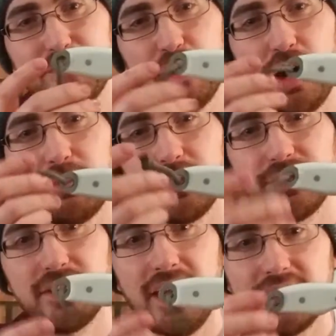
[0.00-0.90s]

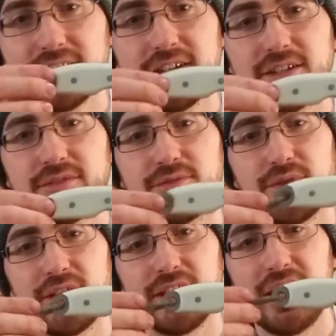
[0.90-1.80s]
pommel end here for
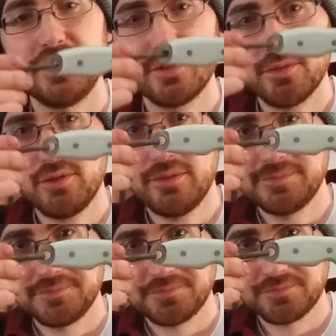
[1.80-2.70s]
the lanyard hole.